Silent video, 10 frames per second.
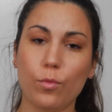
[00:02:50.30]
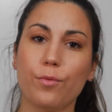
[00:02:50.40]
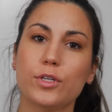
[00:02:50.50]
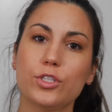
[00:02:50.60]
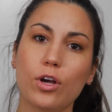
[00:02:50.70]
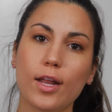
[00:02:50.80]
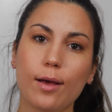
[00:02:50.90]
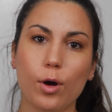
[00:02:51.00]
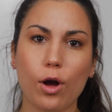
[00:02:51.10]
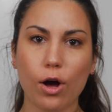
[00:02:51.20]
when we're talking
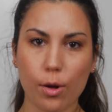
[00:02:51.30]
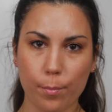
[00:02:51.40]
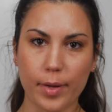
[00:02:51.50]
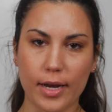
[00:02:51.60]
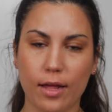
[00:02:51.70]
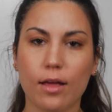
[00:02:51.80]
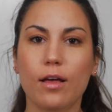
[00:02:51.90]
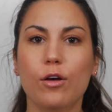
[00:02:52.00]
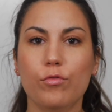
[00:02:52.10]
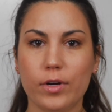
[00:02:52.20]
about company.
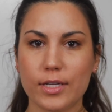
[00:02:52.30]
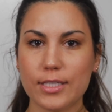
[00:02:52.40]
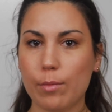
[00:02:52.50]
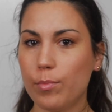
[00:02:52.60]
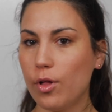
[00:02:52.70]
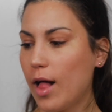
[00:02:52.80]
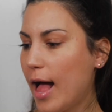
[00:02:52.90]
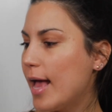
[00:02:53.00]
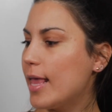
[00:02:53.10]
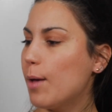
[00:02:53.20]
For example,
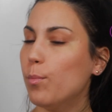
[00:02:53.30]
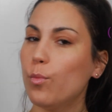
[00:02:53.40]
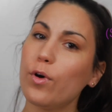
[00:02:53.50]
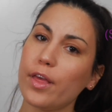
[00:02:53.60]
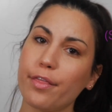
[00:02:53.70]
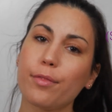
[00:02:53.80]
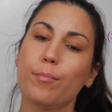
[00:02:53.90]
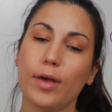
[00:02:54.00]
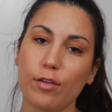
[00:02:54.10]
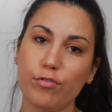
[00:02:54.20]
I am with
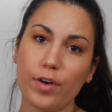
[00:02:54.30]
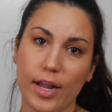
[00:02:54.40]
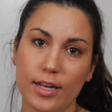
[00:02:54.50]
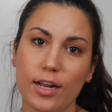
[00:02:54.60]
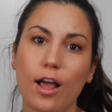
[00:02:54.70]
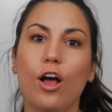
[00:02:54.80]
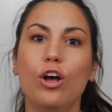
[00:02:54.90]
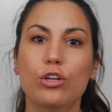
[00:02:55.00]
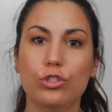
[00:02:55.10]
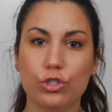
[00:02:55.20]
my friend.
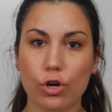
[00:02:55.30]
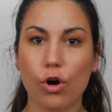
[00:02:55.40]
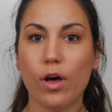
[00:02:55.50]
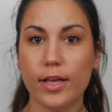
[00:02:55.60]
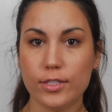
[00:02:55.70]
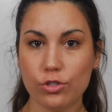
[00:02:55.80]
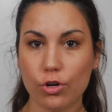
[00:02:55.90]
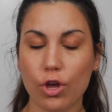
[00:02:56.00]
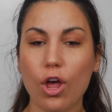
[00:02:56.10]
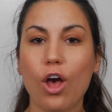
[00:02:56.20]
Yo
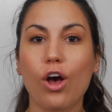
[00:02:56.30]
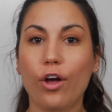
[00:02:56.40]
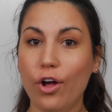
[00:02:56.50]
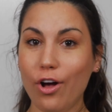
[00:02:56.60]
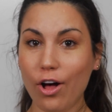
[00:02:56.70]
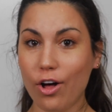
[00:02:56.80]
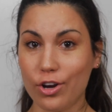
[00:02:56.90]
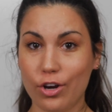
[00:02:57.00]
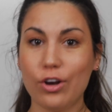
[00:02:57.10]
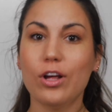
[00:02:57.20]
estoy
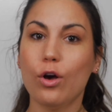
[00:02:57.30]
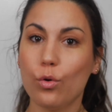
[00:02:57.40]
con